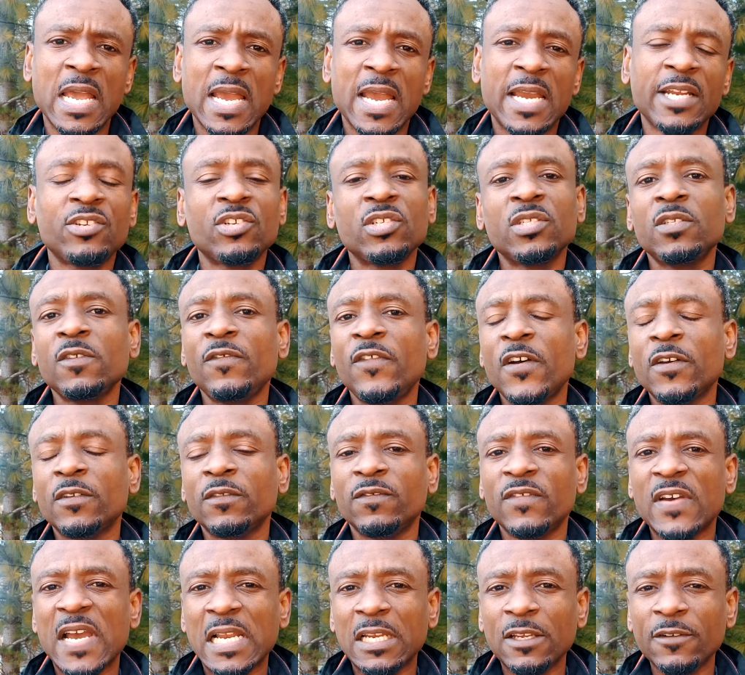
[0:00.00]
I trust you found
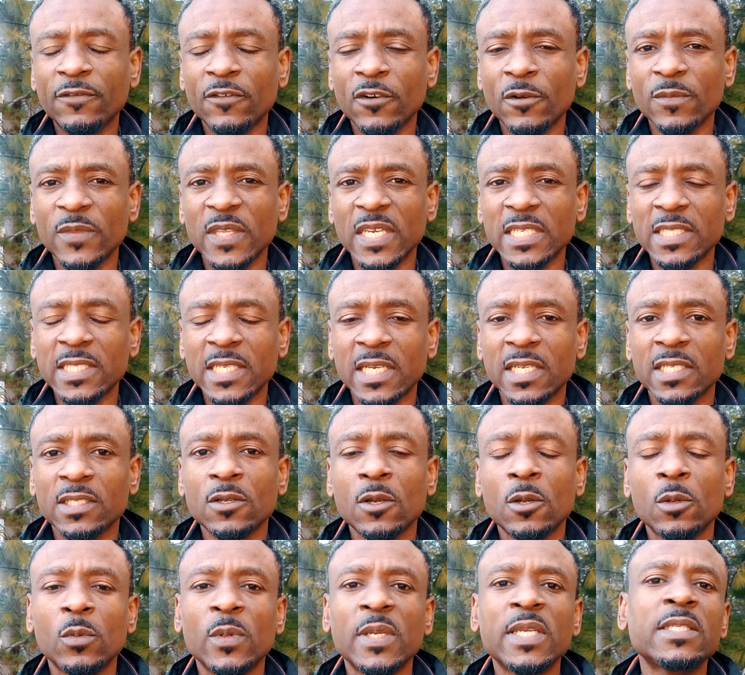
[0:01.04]
value from this, and as
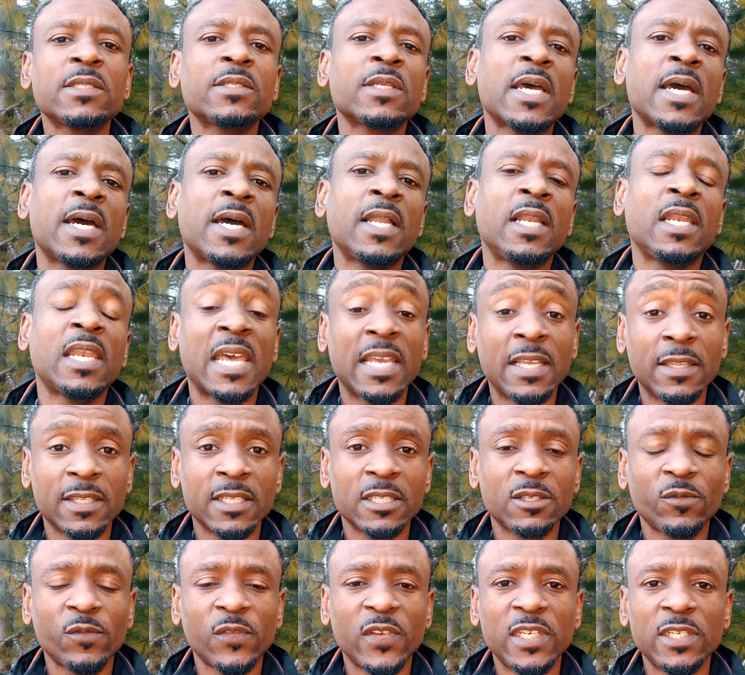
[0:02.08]
always, like
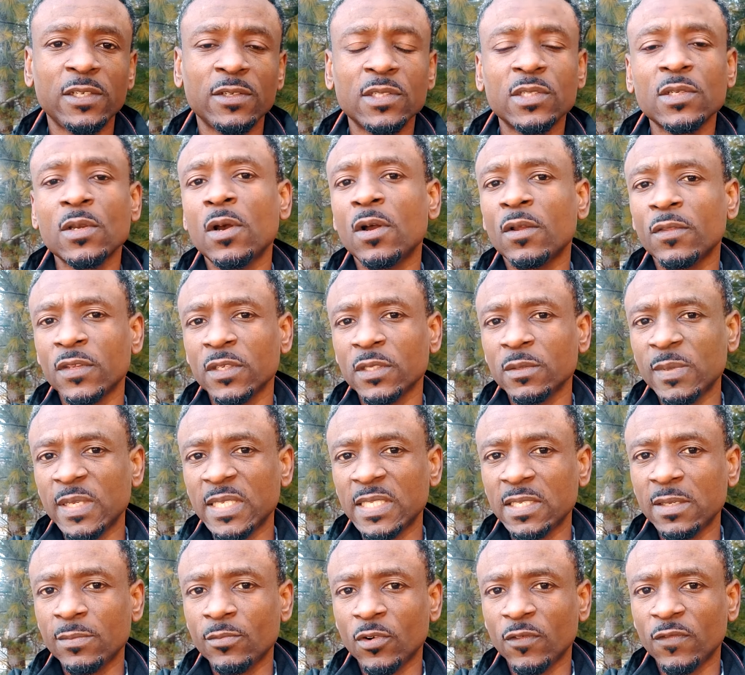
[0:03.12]
this video so others may
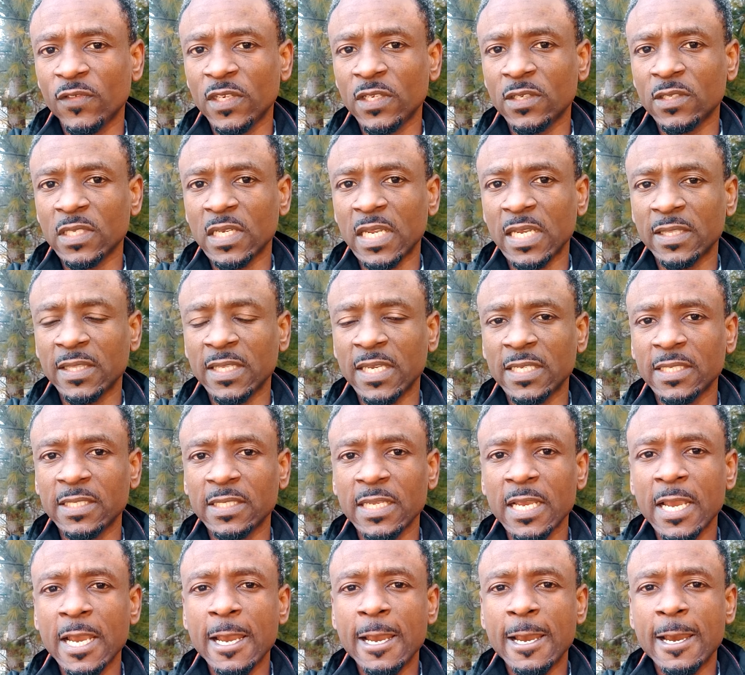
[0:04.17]
see more videos like
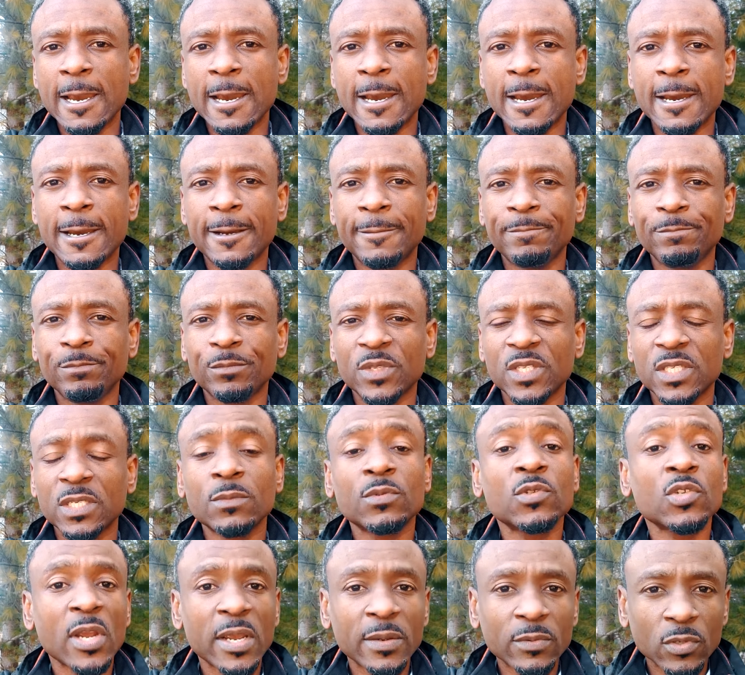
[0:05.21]
this.
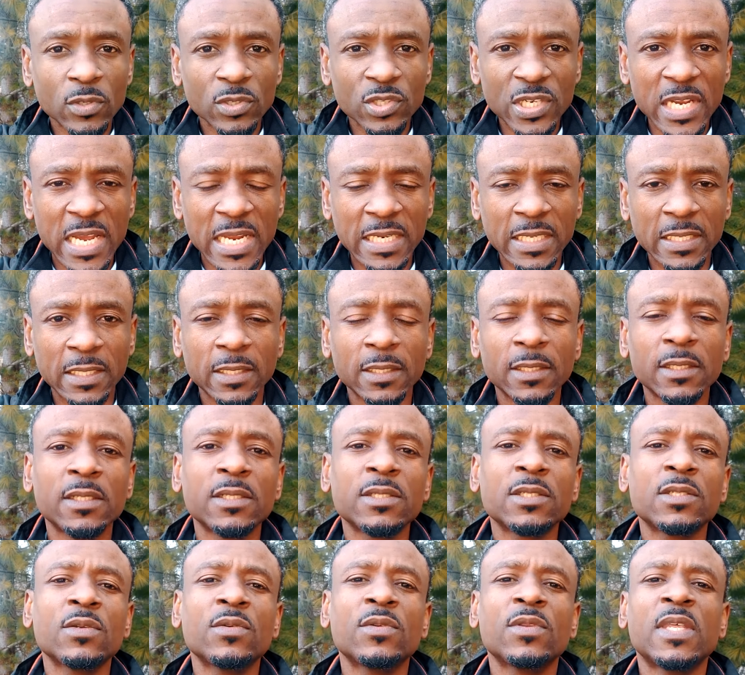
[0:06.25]
Subscribe to our channel
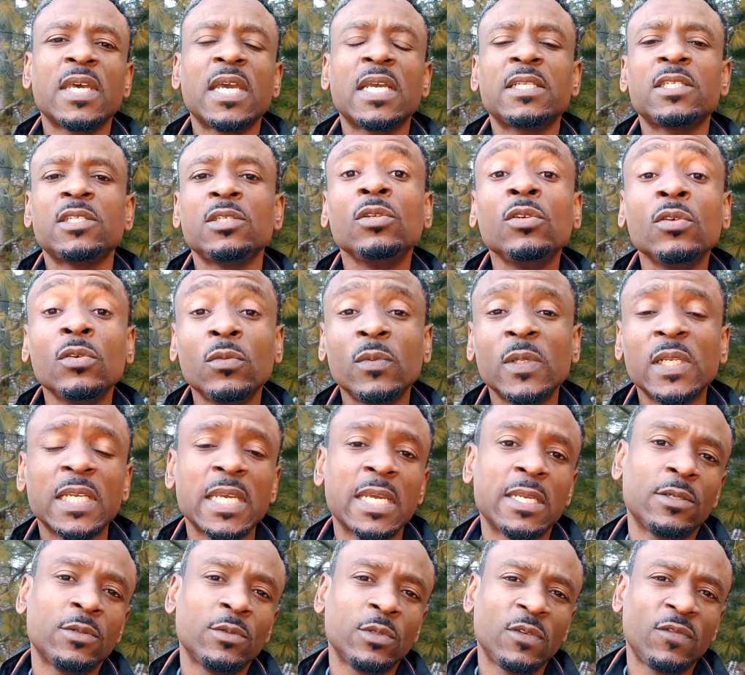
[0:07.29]
so that you will
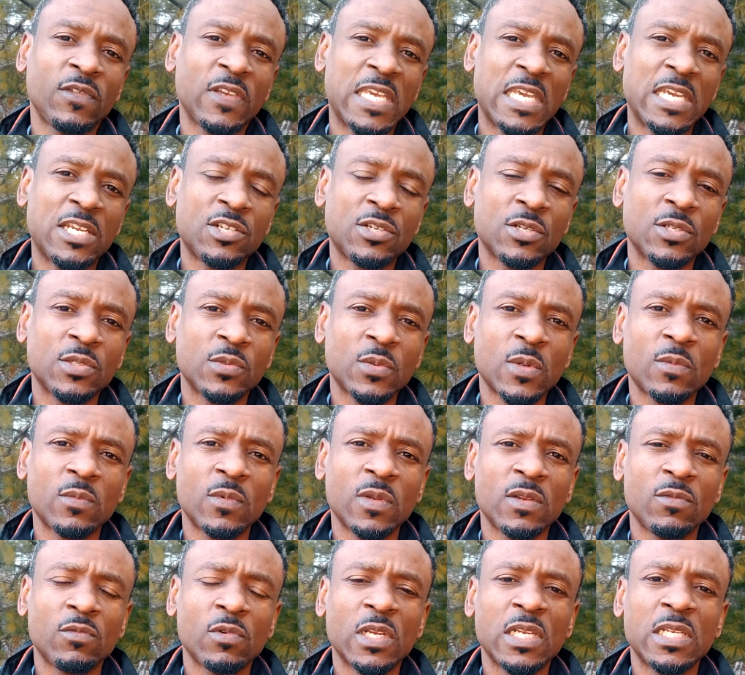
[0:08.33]
get notifications when
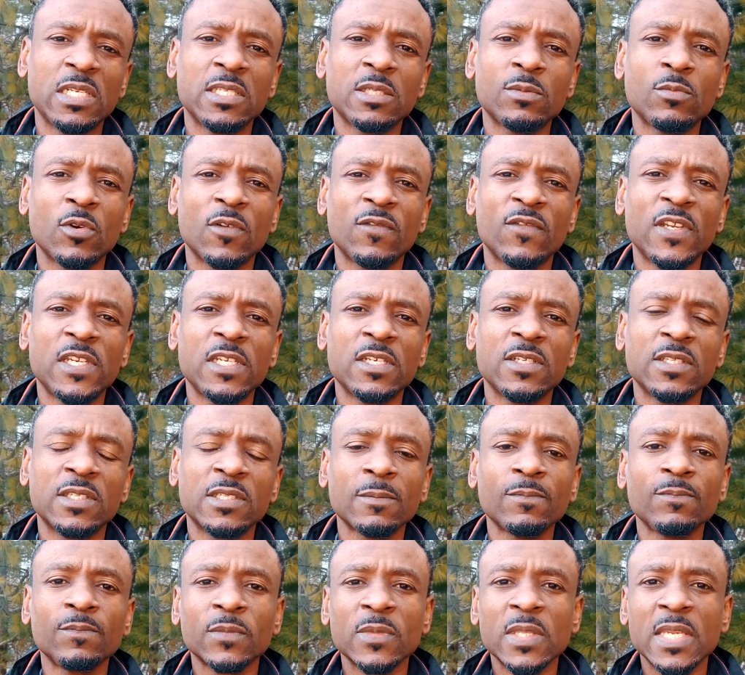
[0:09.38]
we release more videos,
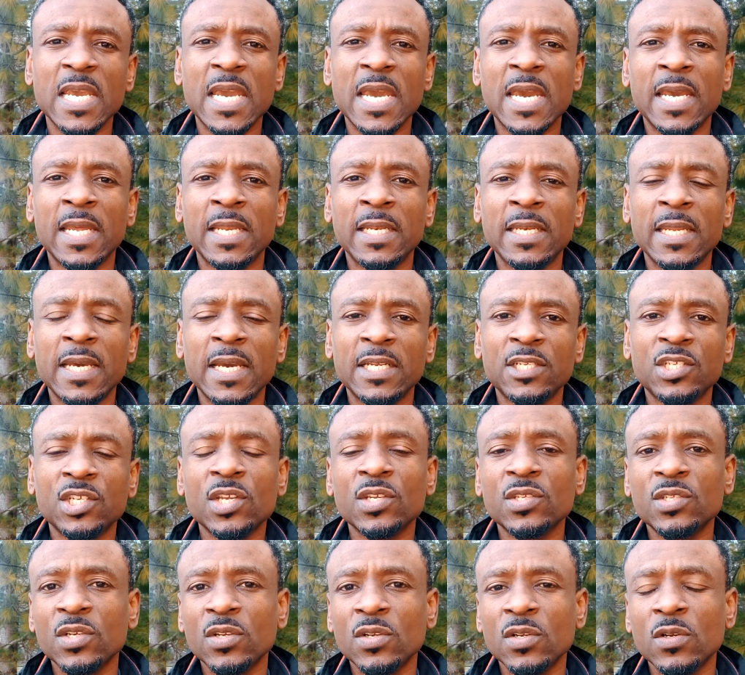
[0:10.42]
and check
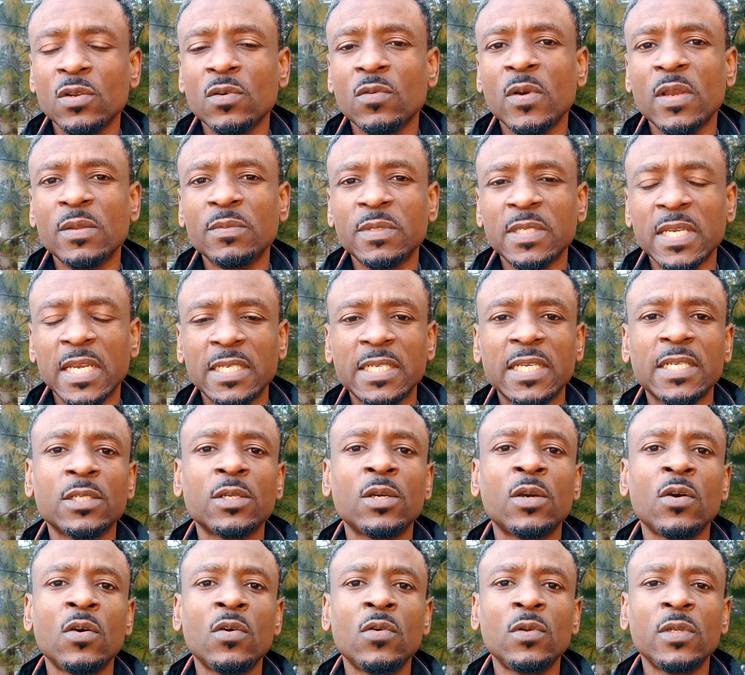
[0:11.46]
us out on our website at
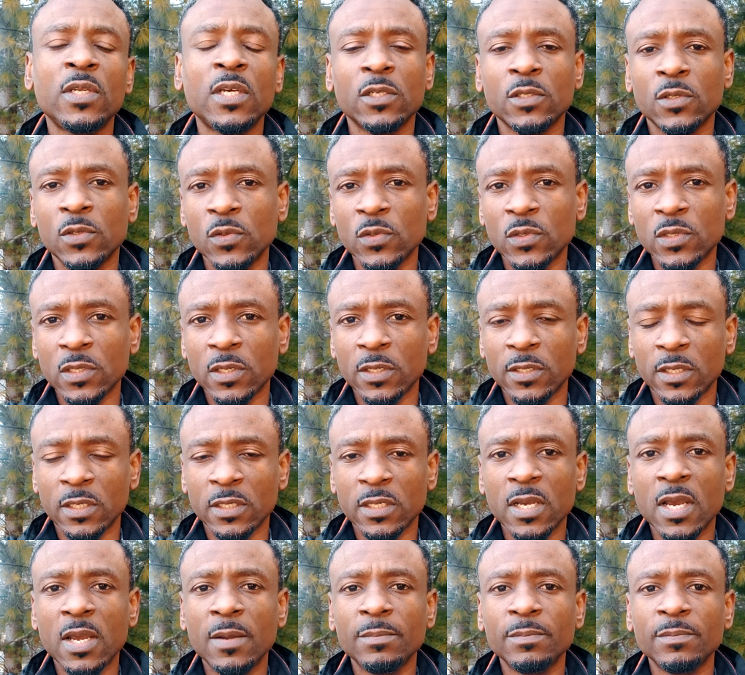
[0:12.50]

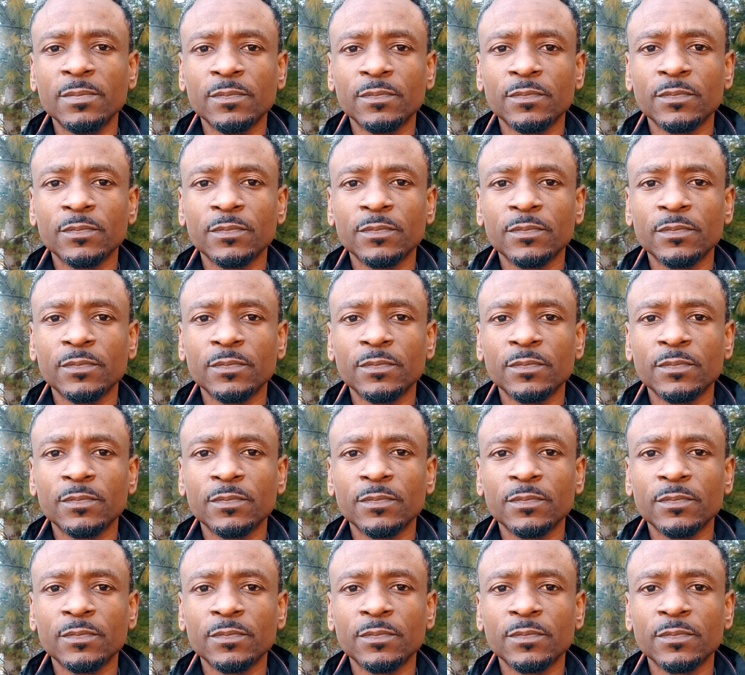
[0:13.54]
go.gooselaw.com.